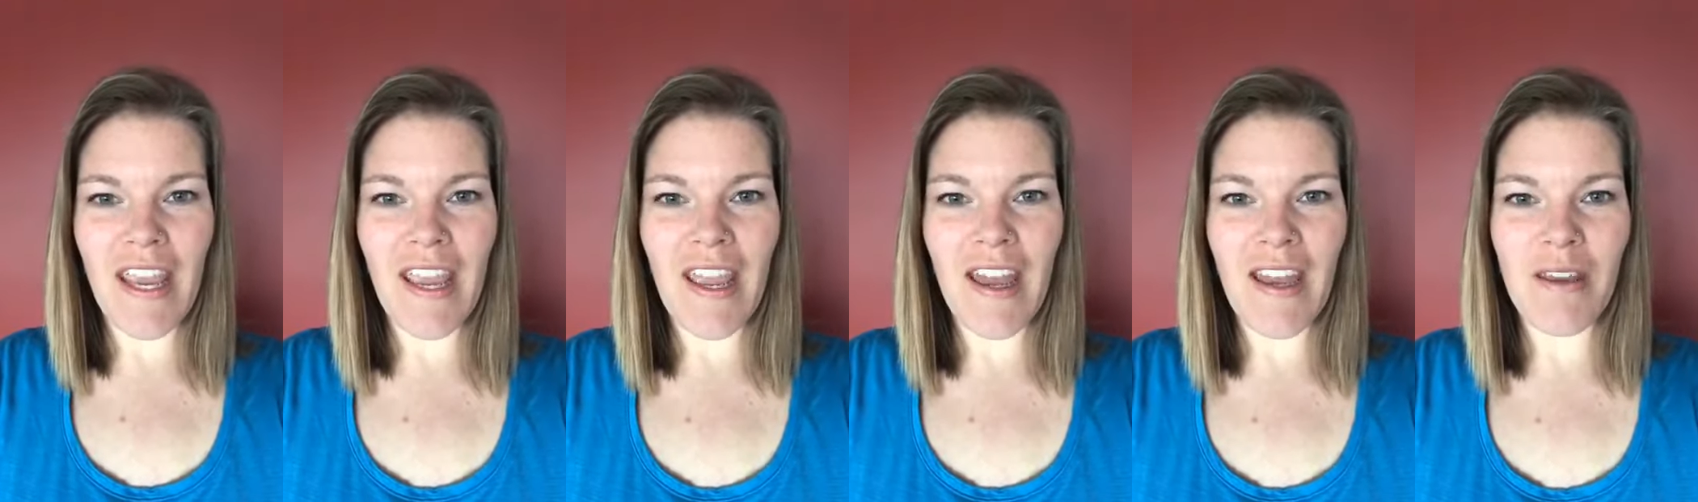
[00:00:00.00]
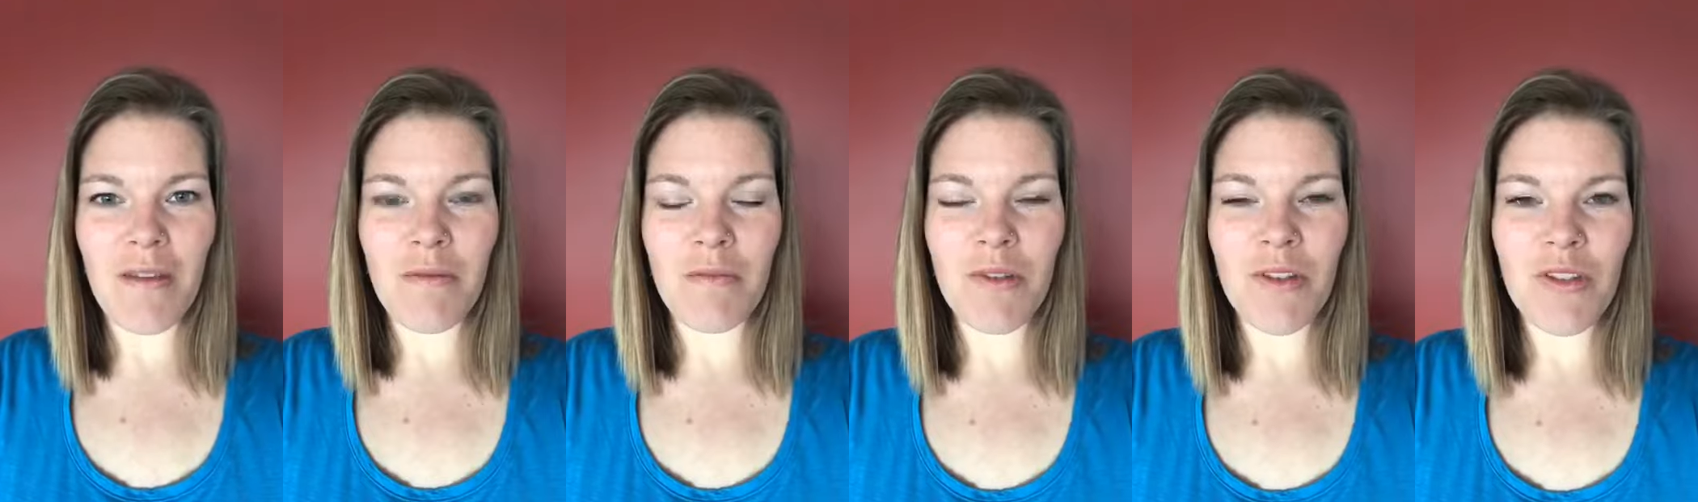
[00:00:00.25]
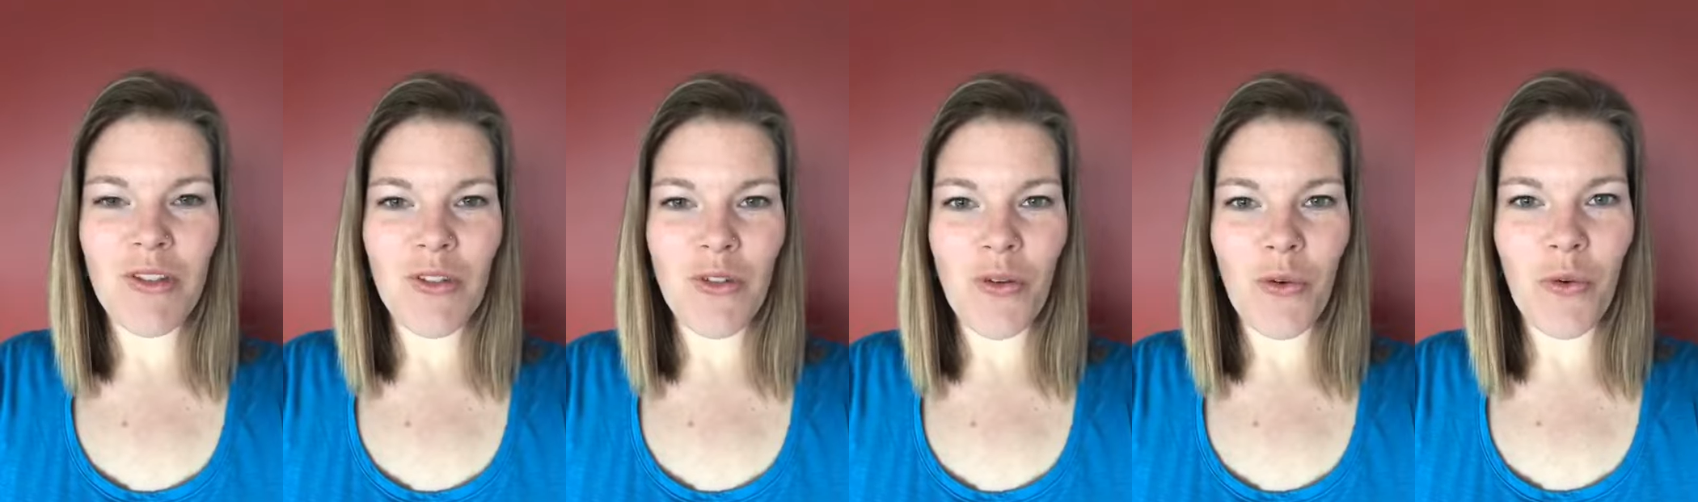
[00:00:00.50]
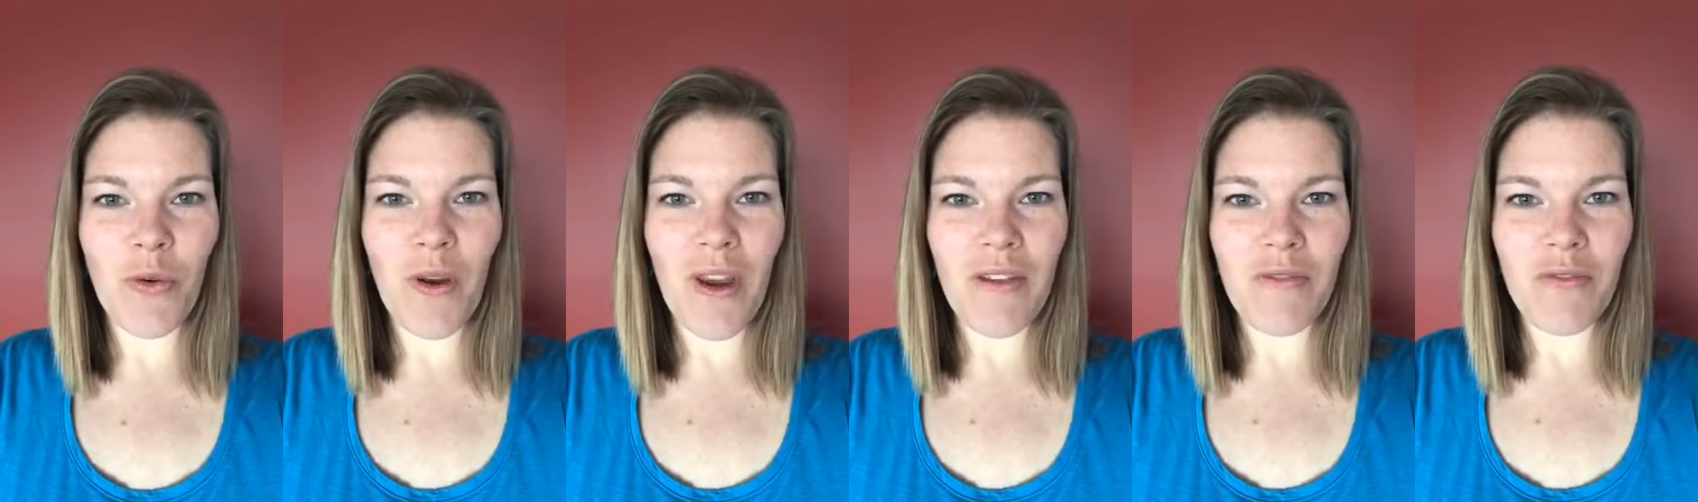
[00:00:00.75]
I am so
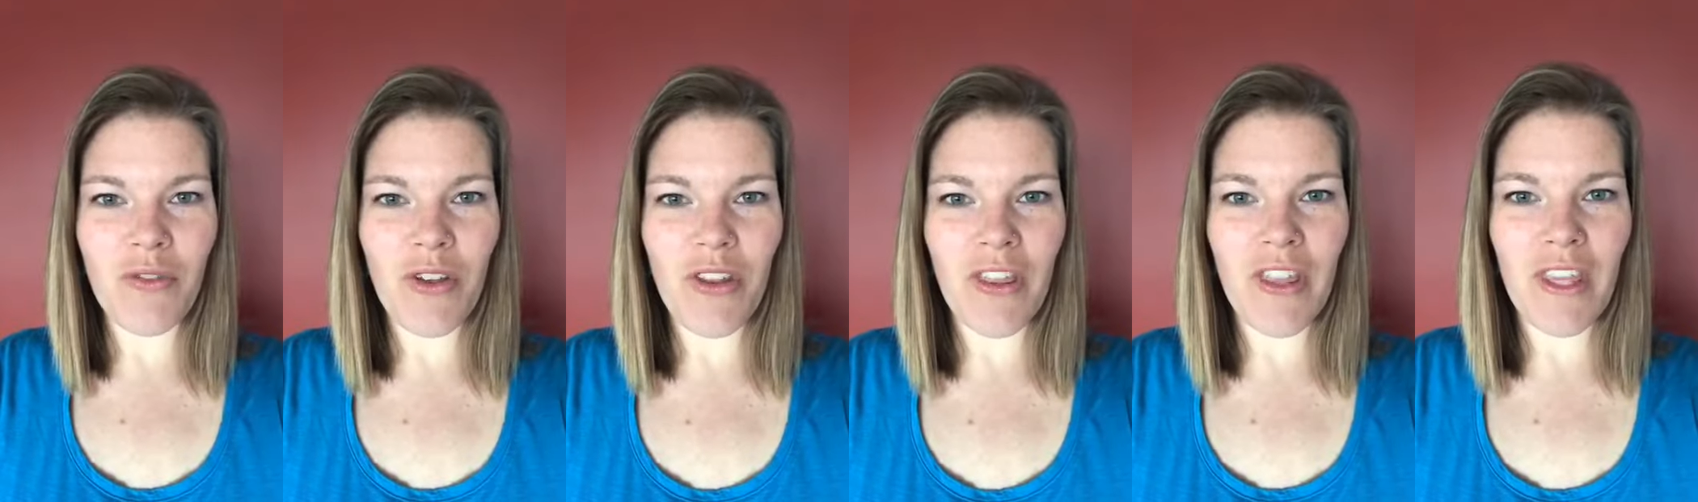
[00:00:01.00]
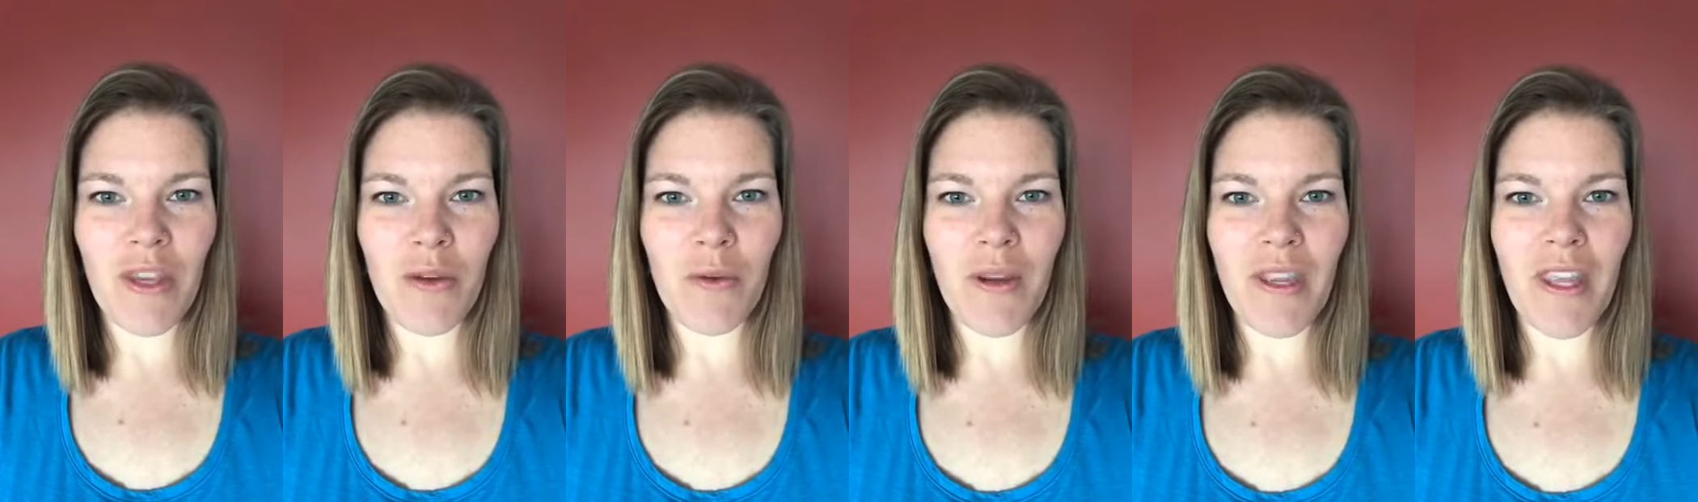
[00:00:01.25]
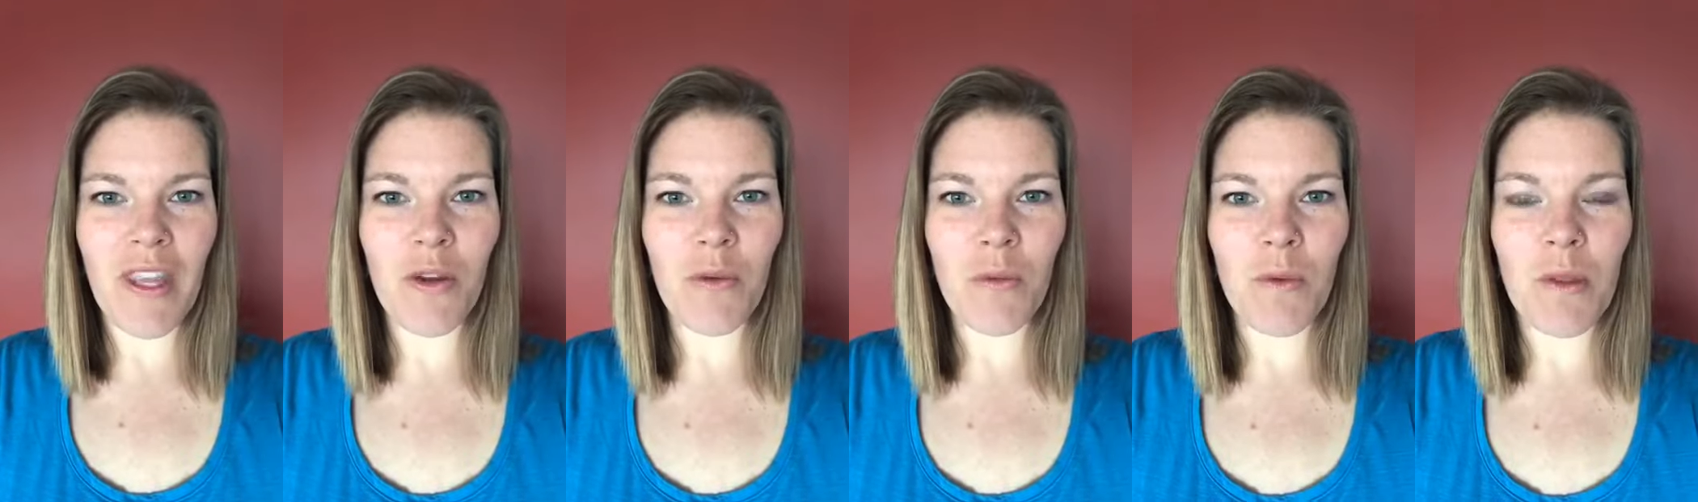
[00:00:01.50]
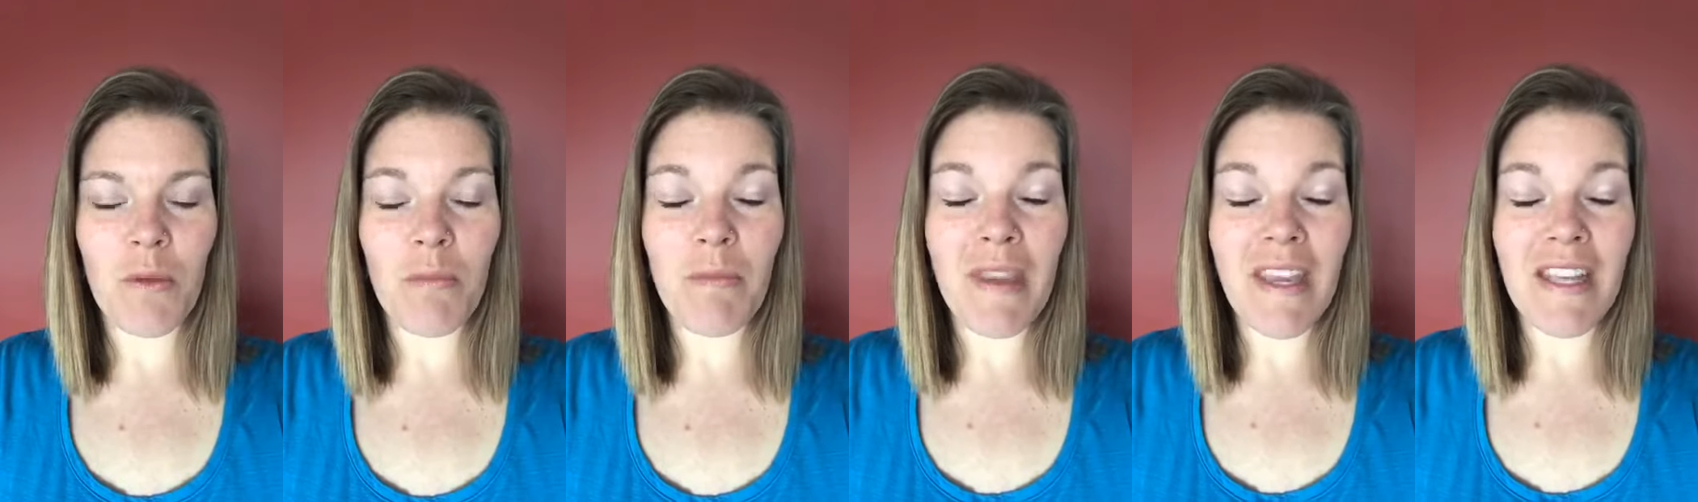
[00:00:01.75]
grateful that you are here
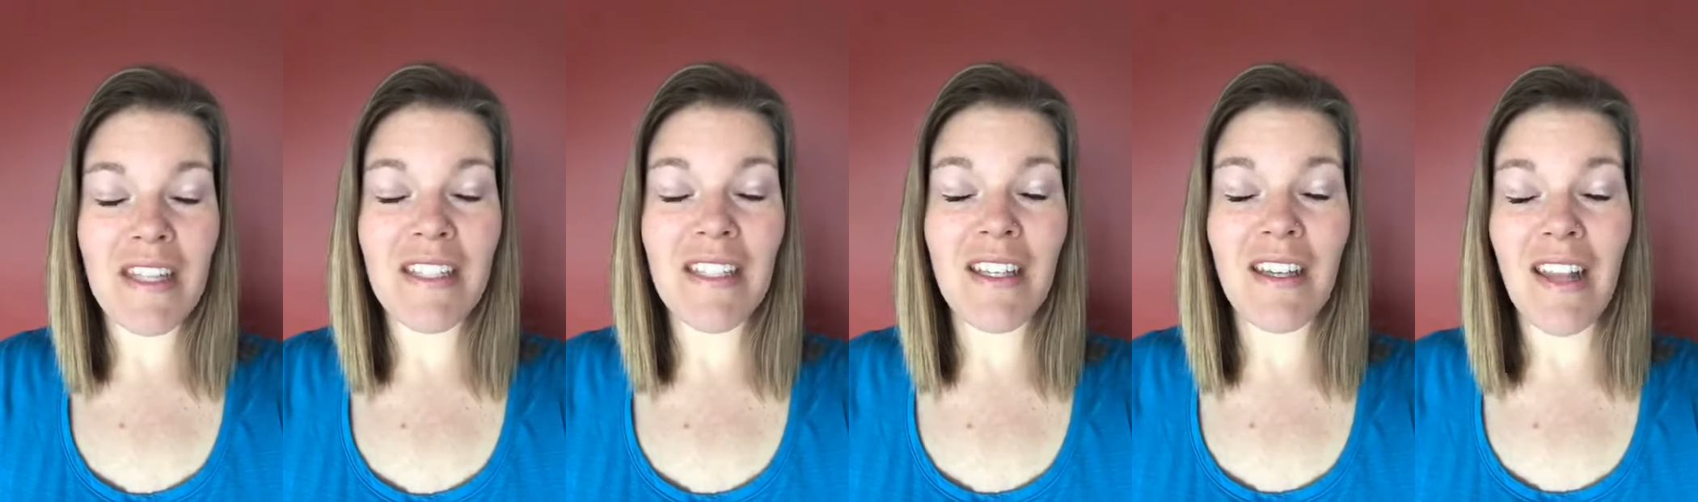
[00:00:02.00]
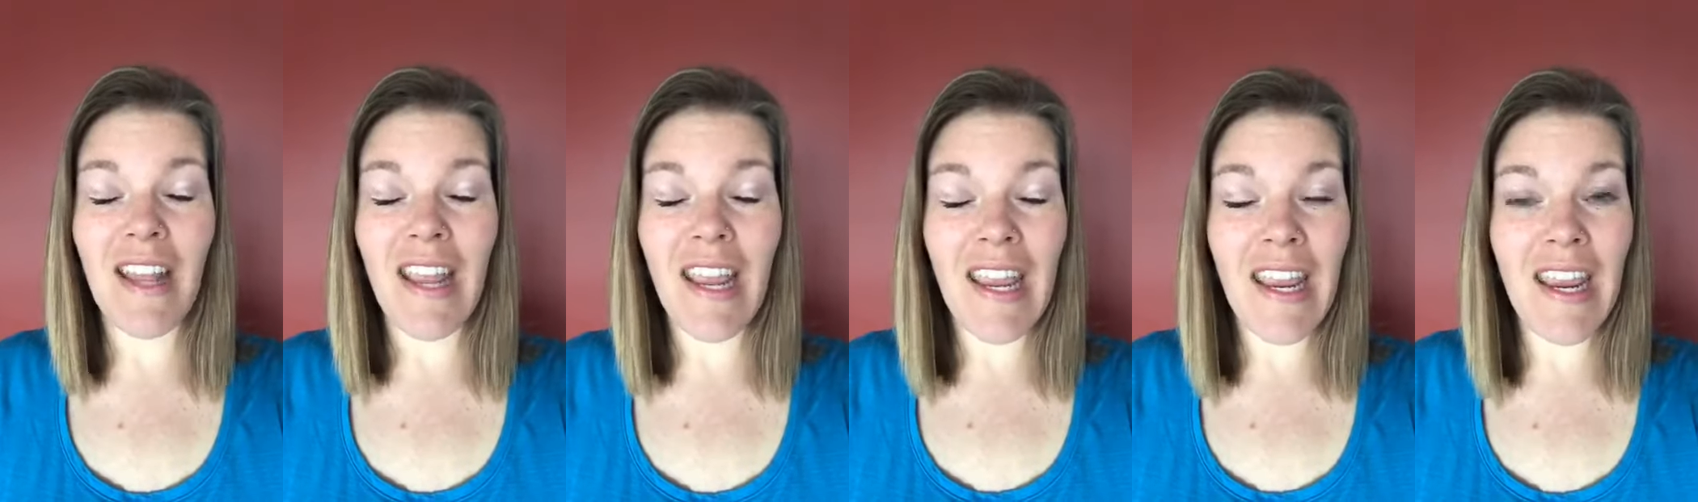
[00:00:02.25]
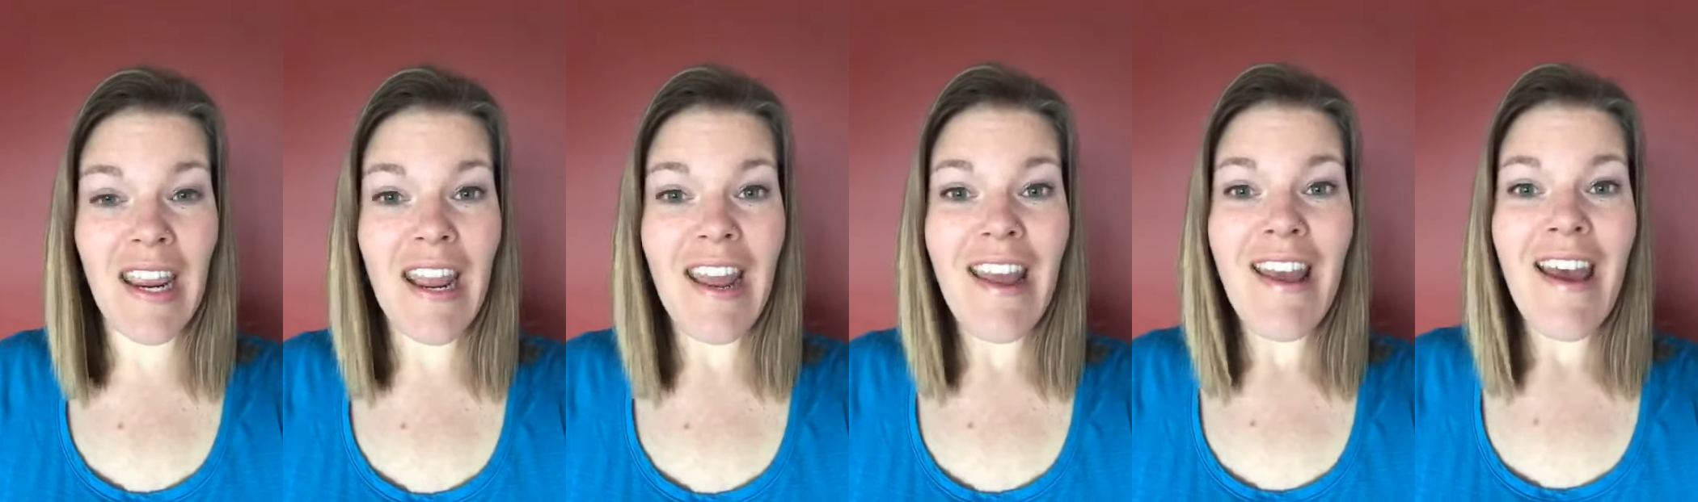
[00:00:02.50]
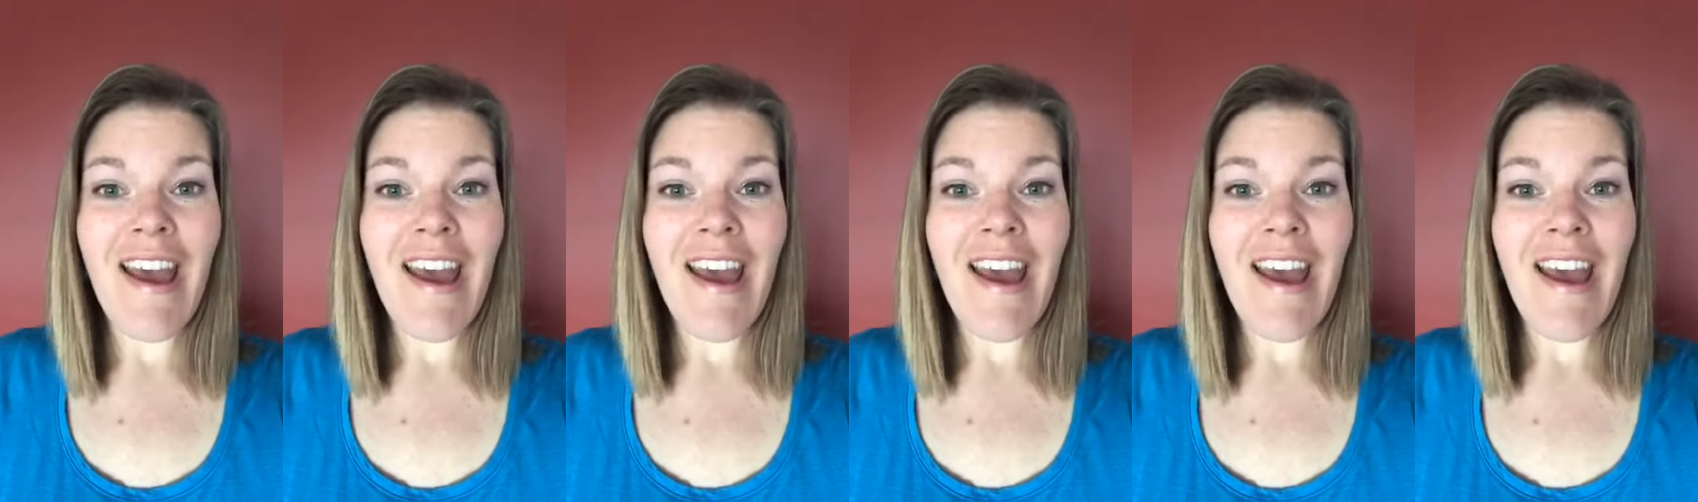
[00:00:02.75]
with me today.